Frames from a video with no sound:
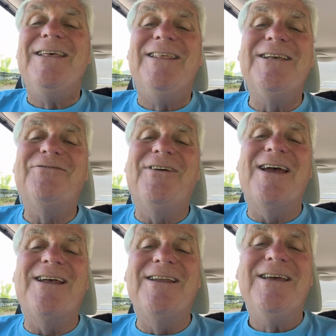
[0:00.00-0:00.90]
this
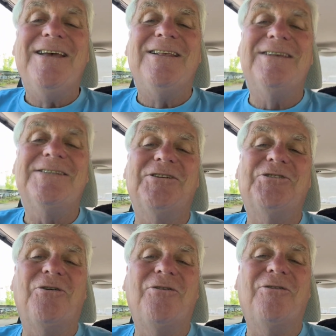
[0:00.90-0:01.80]
van, this is a
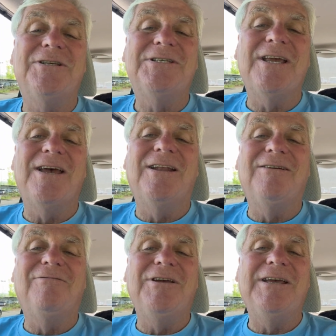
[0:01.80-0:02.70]
Toyota
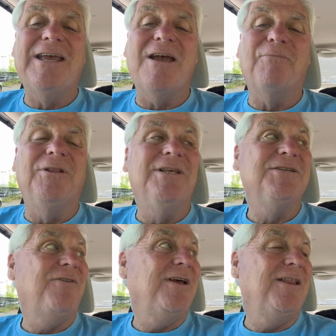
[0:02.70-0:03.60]
Sienna. We camp in
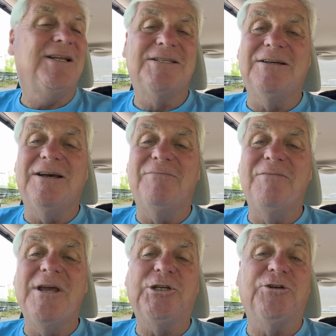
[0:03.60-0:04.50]
this van. That's a, a
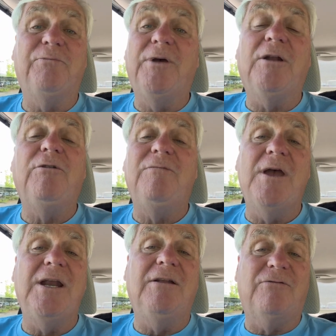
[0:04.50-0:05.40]
makeshift bed we
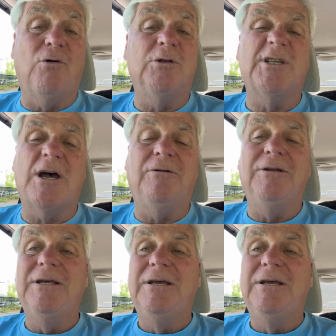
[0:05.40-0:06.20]
made. It folds out.